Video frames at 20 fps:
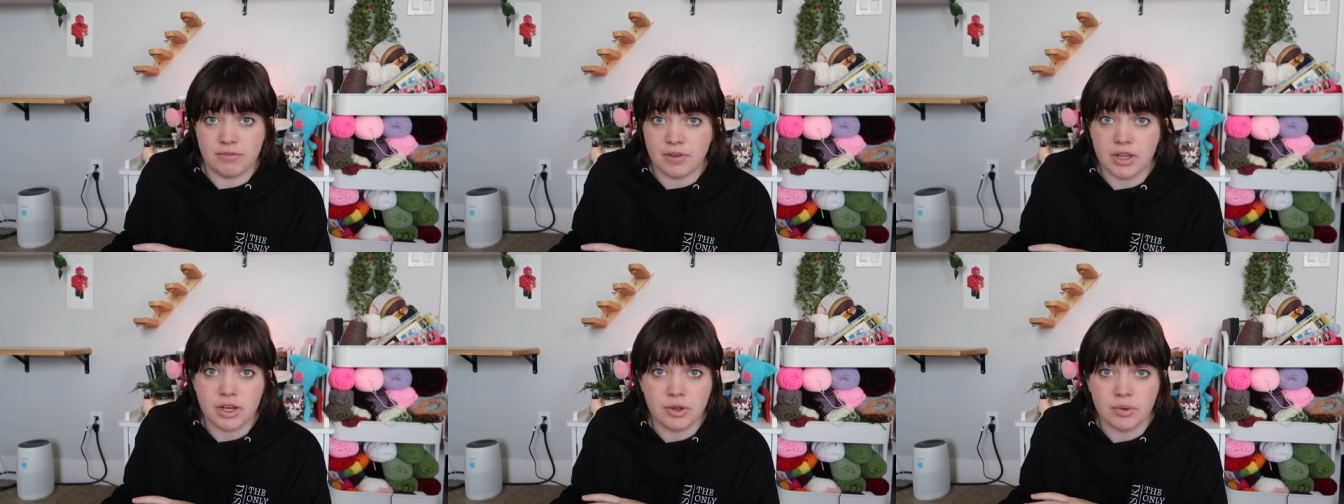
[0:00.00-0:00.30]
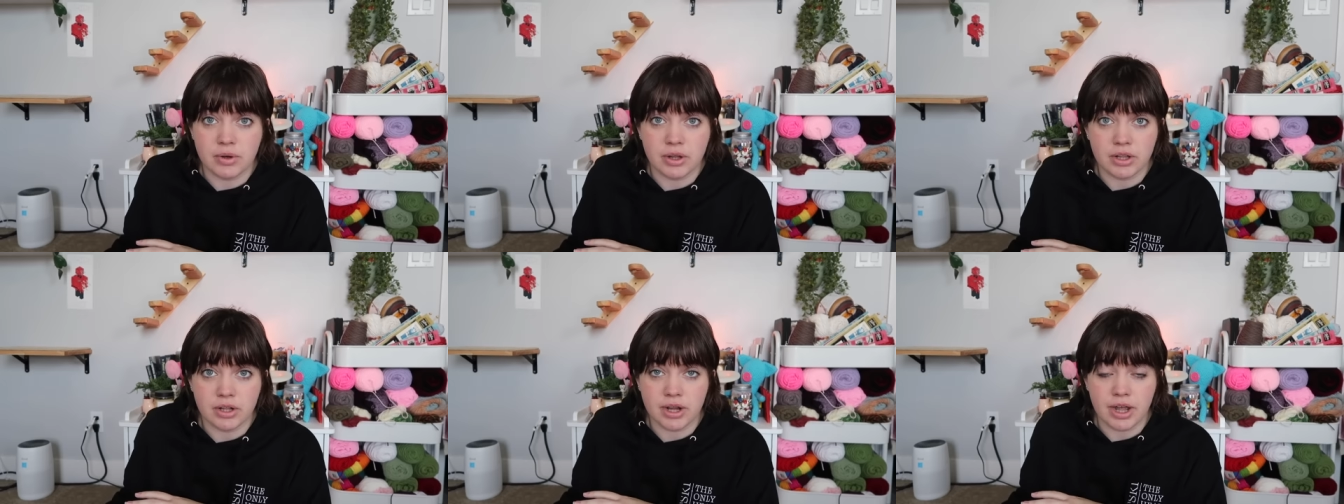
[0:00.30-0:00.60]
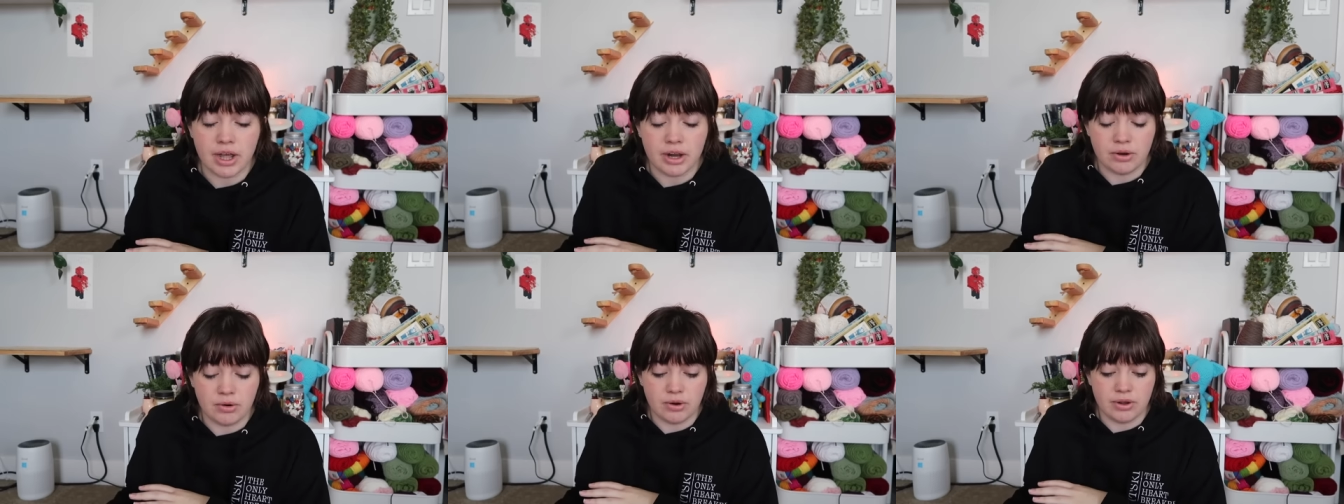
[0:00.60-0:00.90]
fit into another
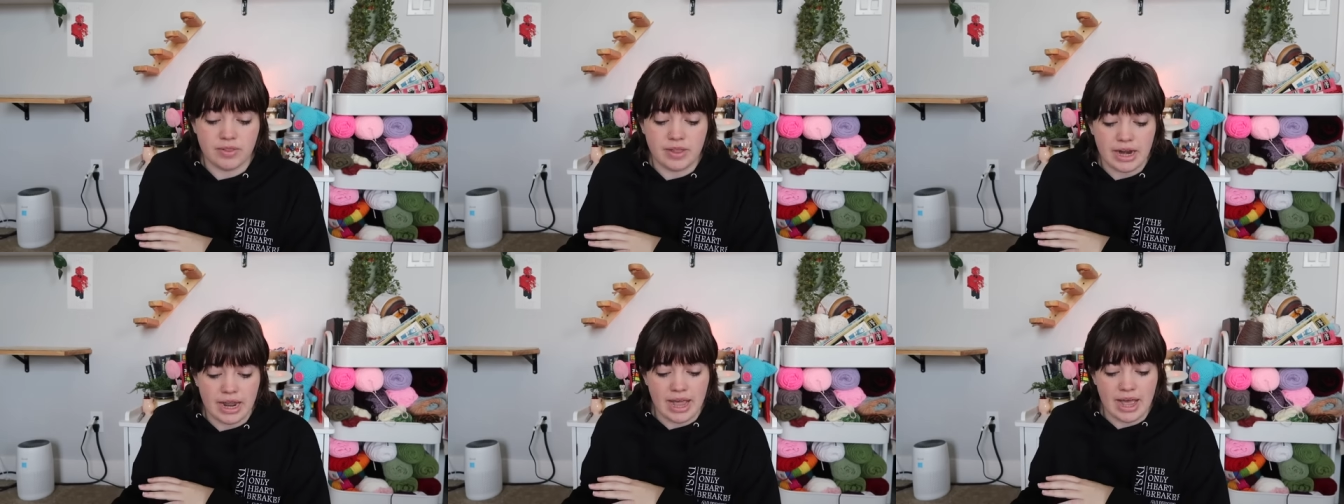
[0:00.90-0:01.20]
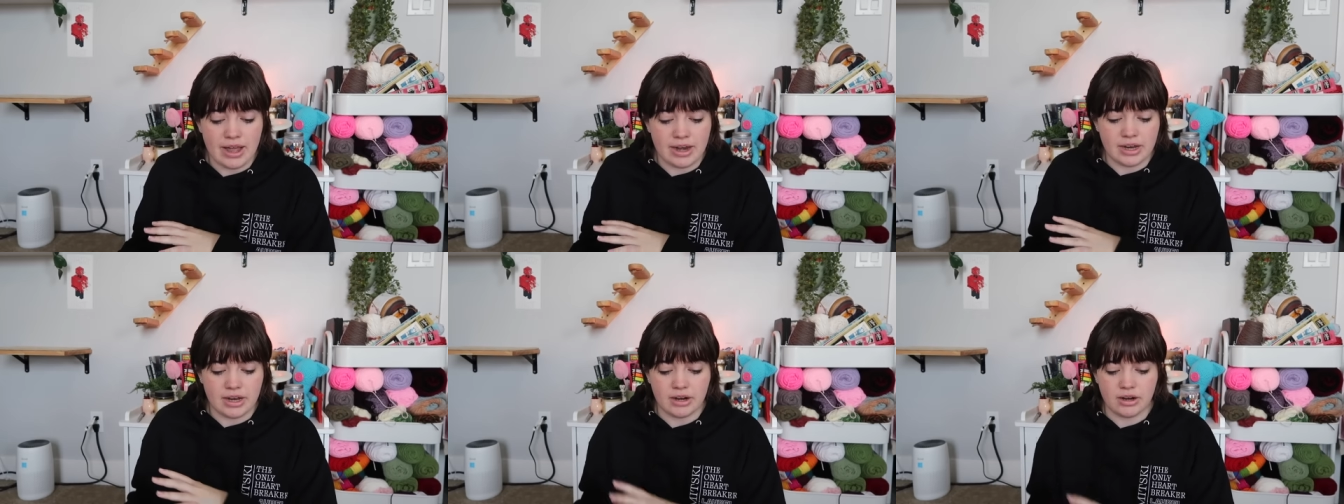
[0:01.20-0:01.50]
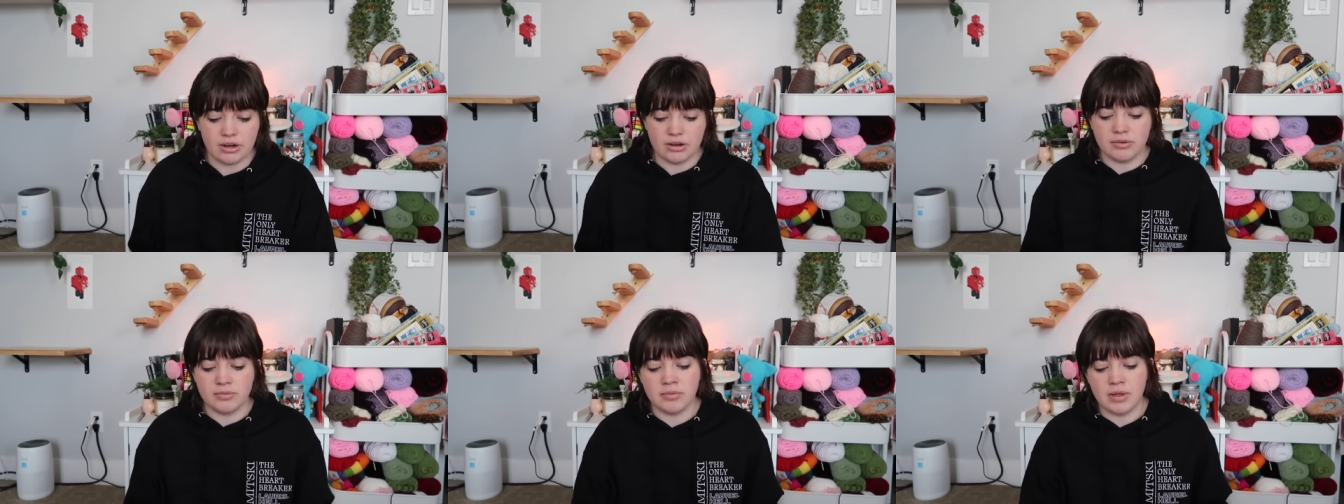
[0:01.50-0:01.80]
category that I had
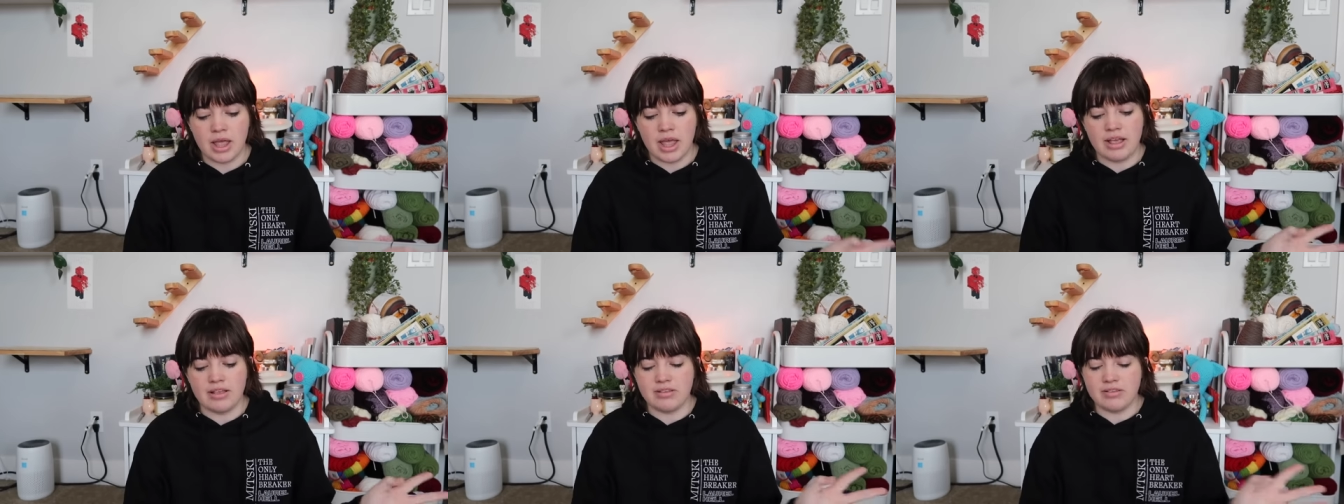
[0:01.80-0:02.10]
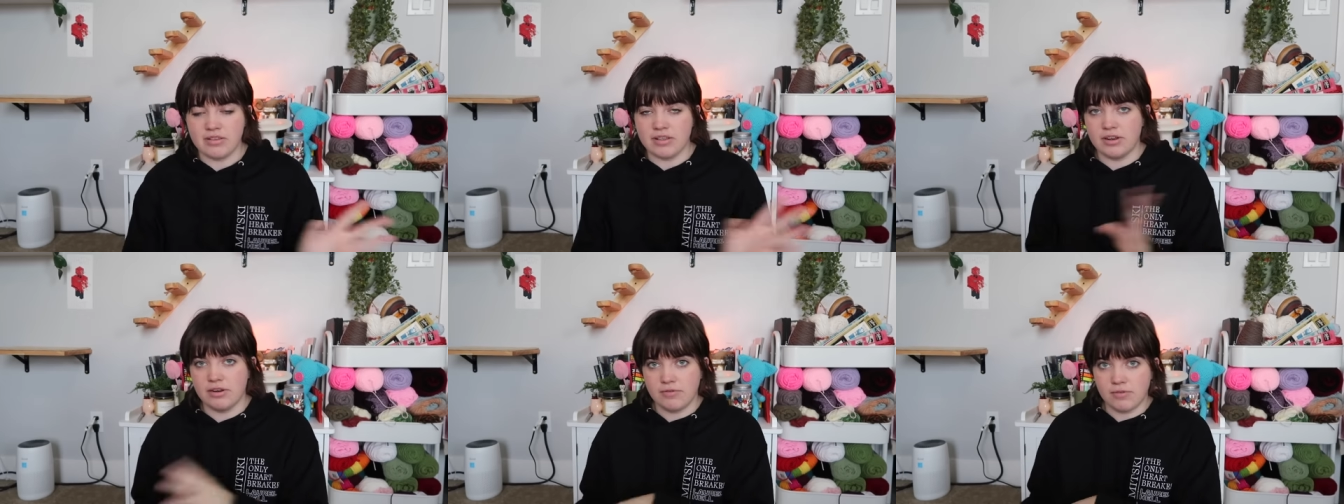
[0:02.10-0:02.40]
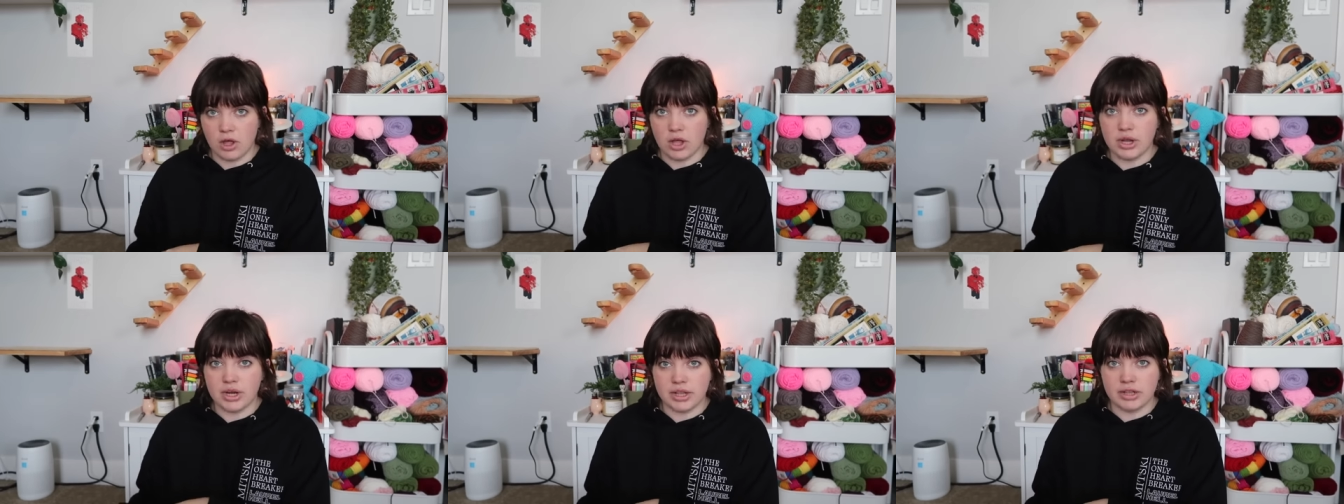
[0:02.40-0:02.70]
here, is gonna
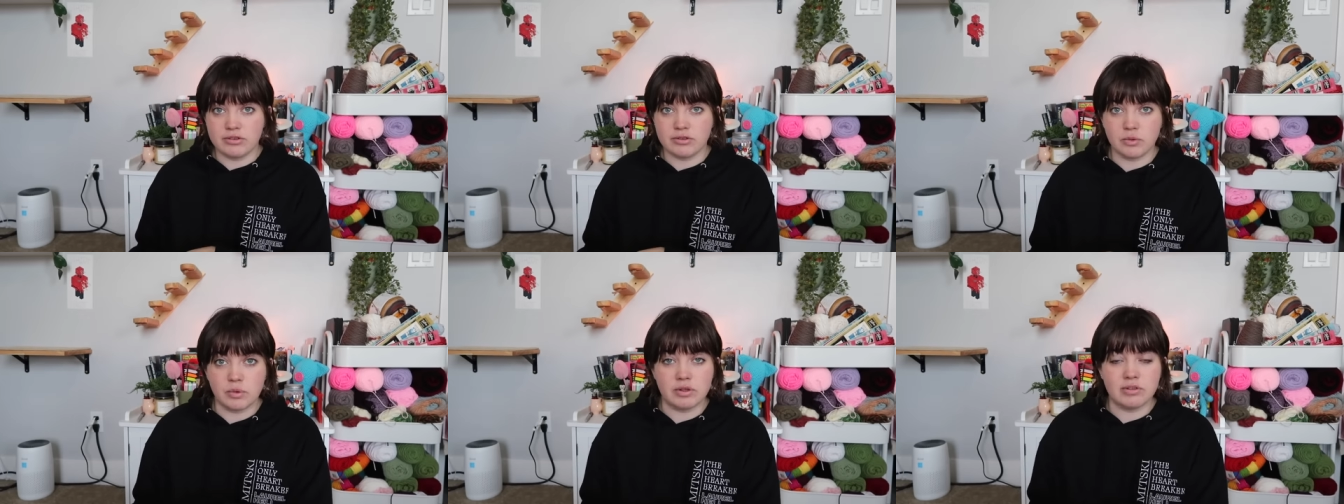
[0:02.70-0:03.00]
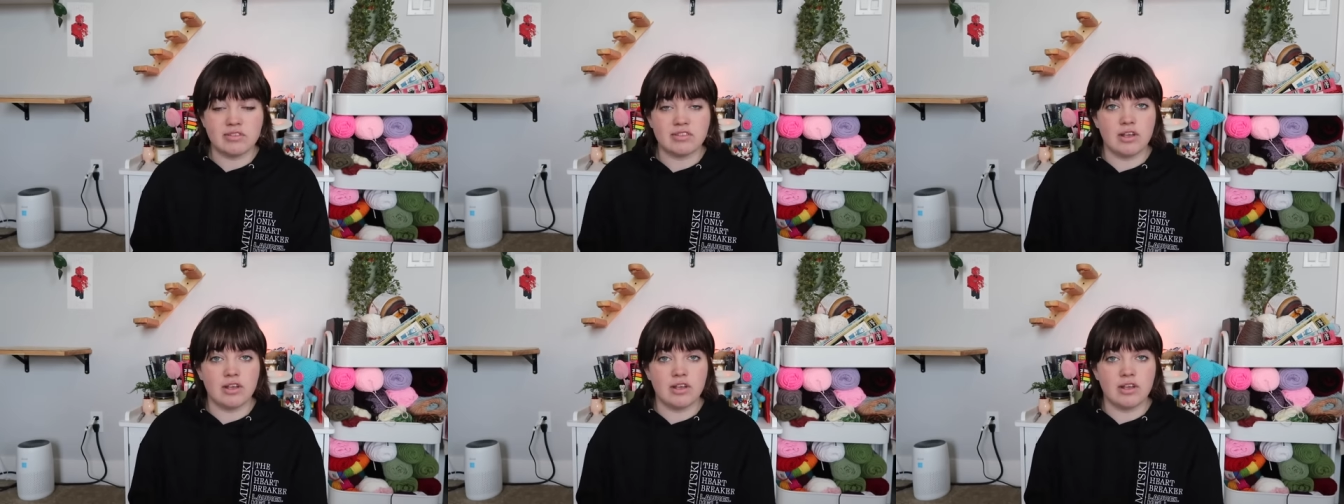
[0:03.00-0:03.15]
fall into this one.